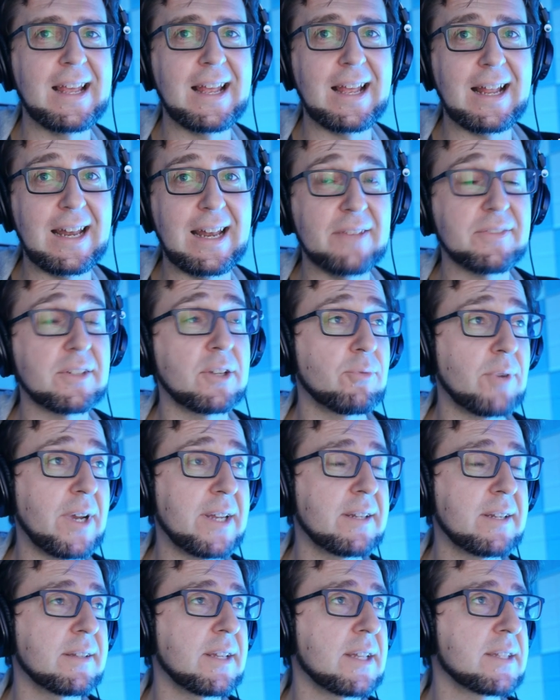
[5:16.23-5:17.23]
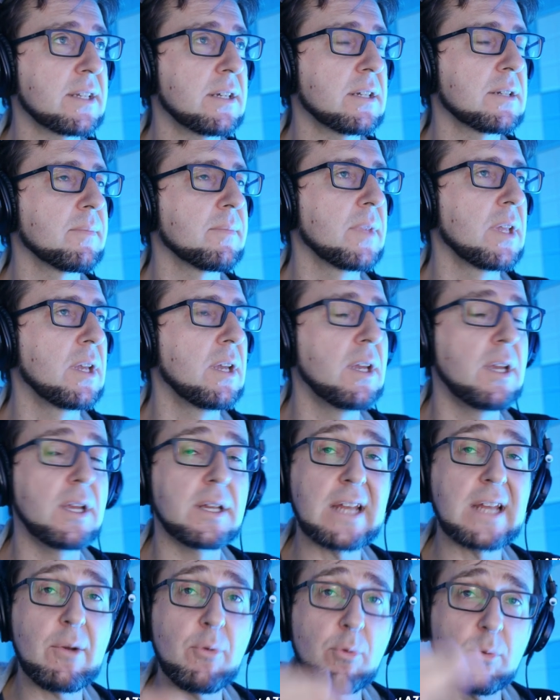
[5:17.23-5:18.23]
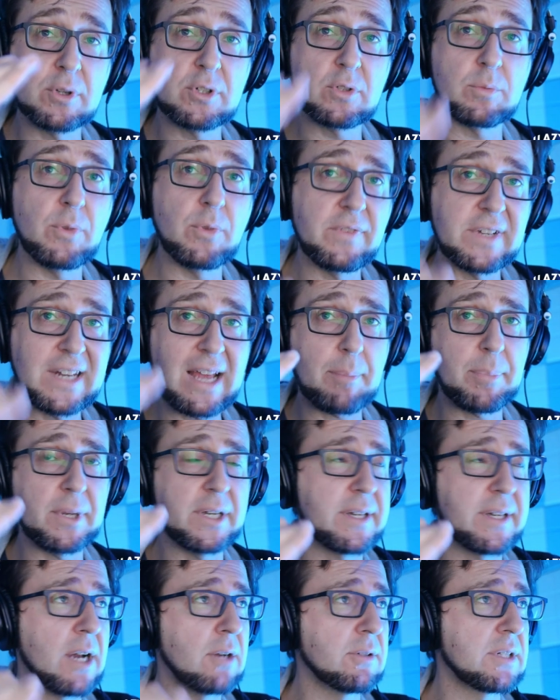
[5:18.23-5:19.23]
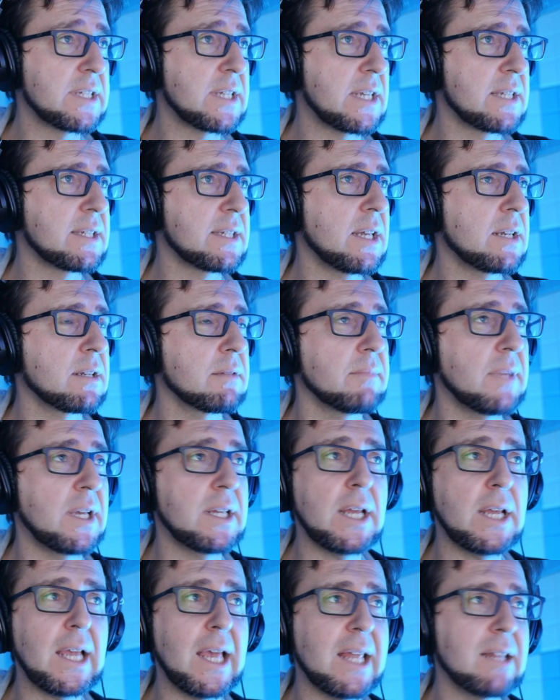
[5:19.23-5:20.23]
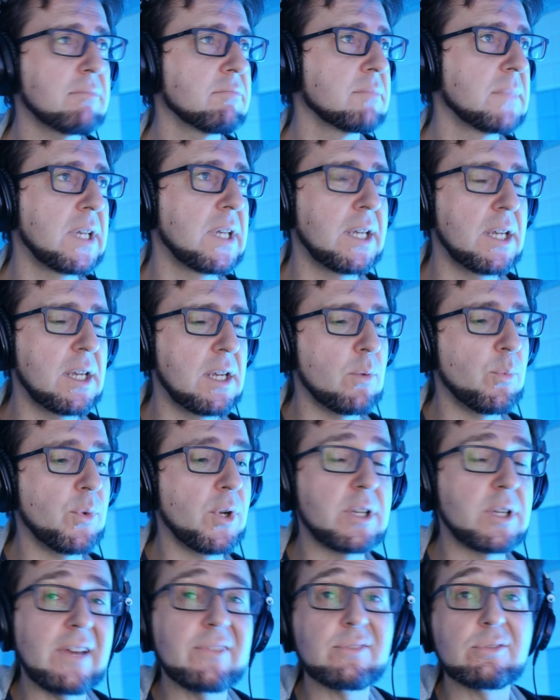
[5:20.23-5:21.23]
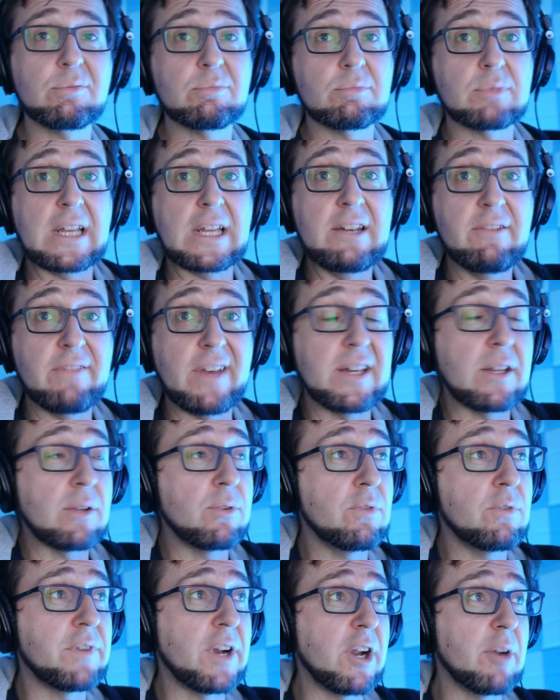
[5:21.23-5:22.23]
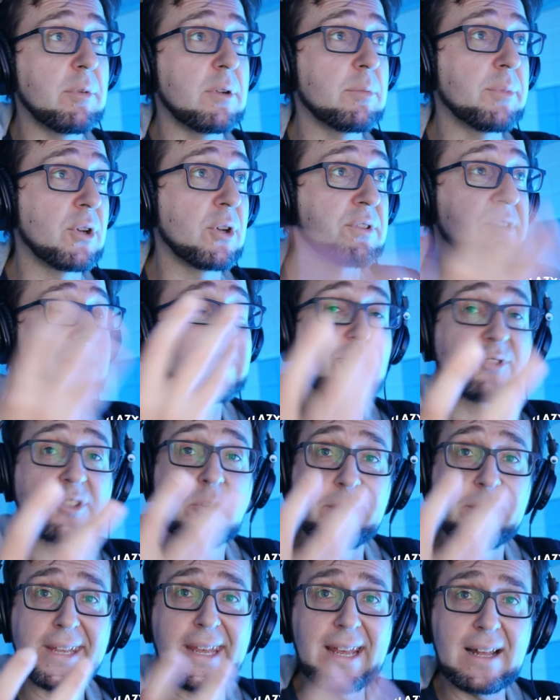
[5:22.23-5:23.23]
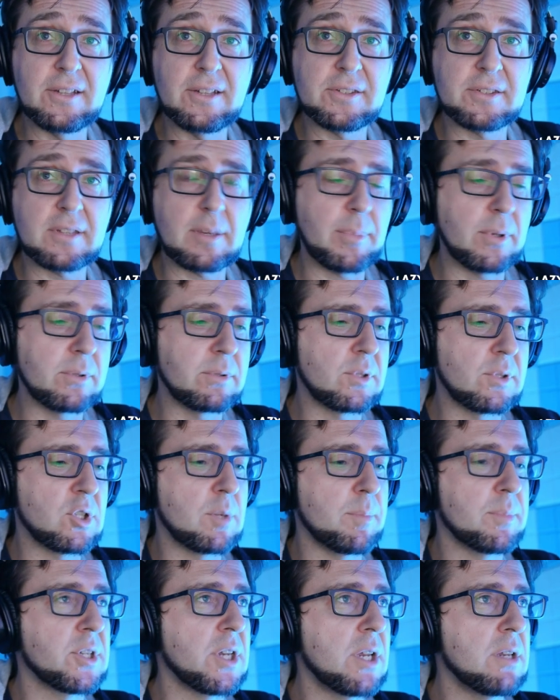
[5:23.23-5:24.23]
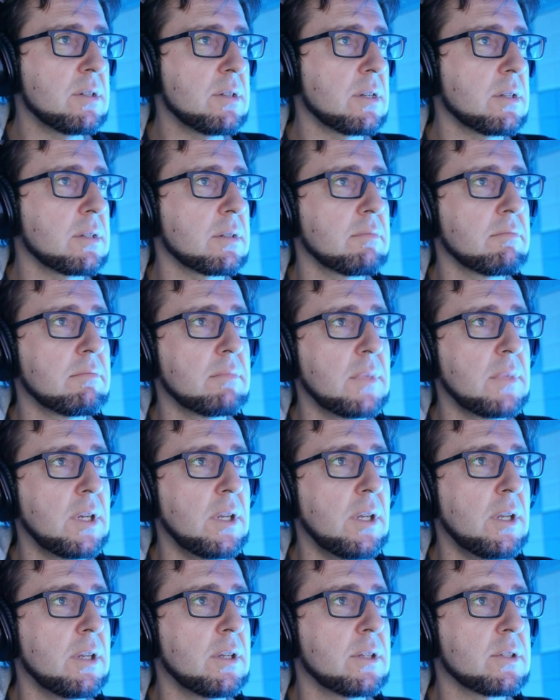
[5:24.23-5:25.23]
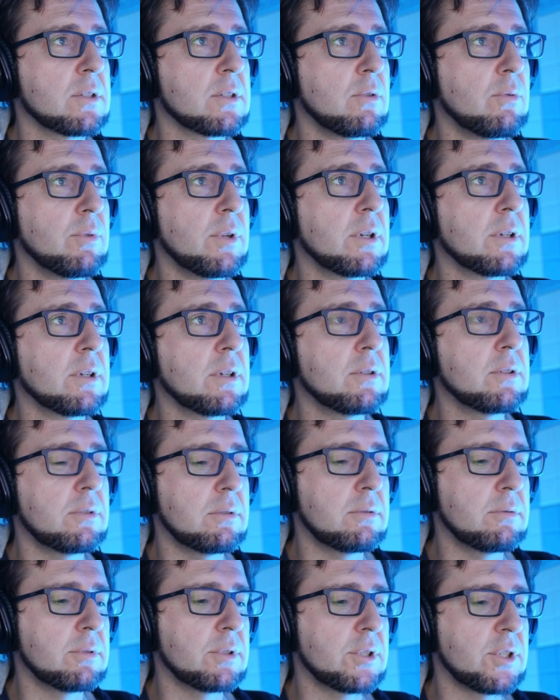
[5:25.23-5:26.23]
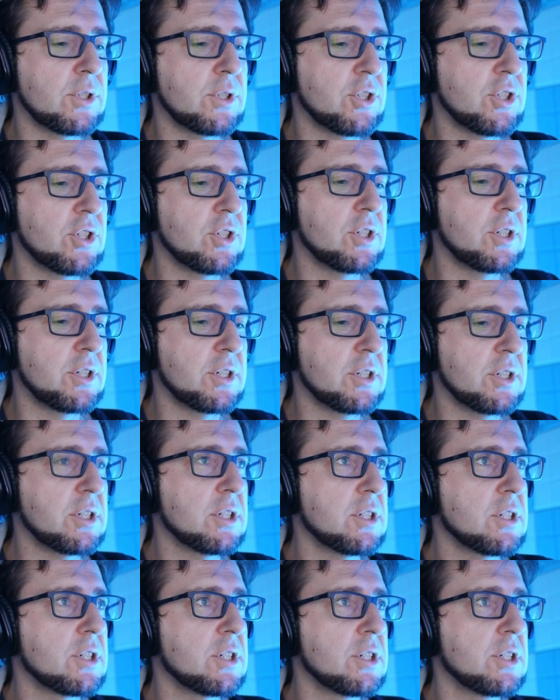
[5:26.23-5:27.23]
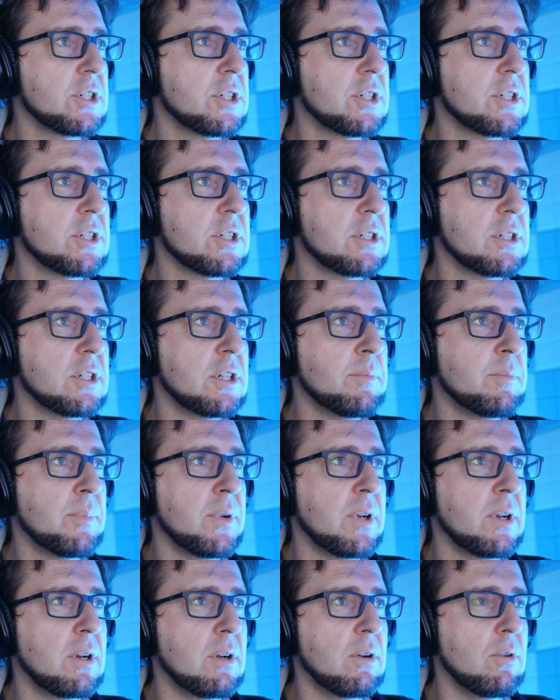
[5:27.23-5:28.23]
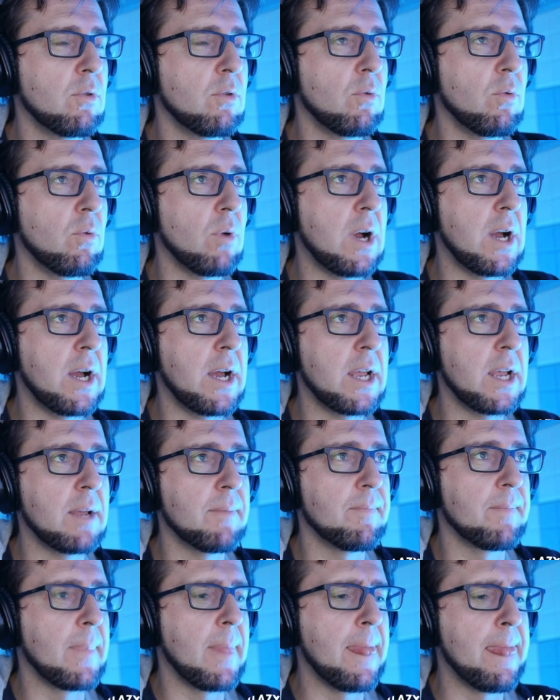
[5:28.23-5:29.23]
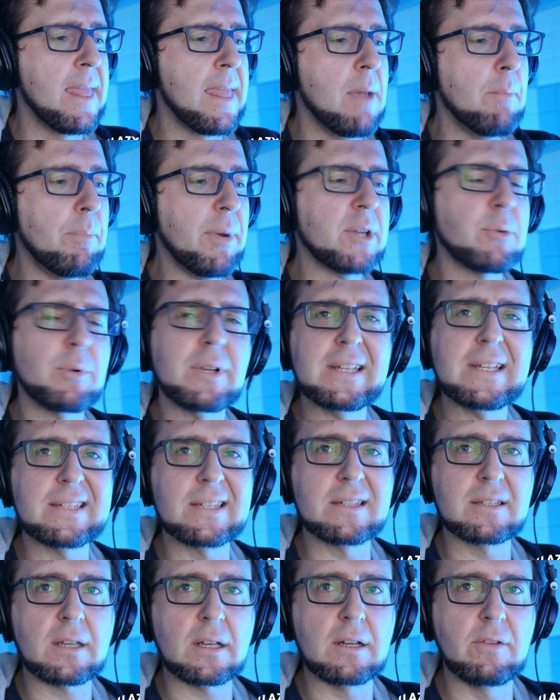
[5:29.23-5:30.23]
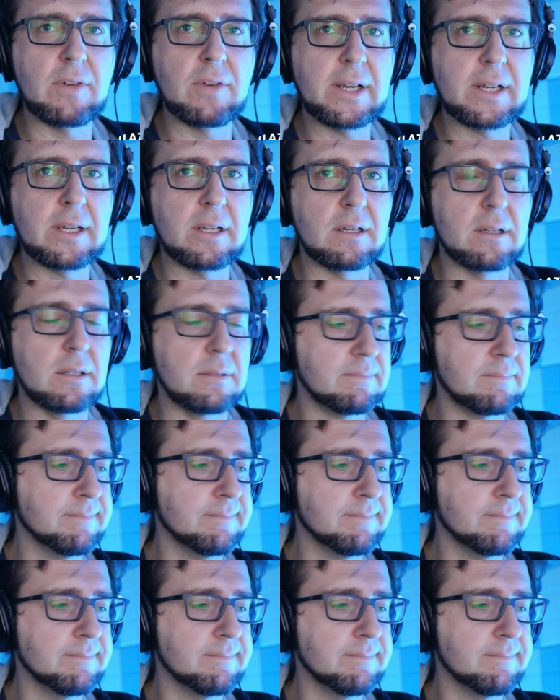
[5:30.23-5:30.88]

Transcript: left and right. That's good. Now we want to move it up and down, as I said. And again, we're gonna have to invent a new variable because now something else about the ship changes. So we're gonna go ship y. By the way, this is kind of like a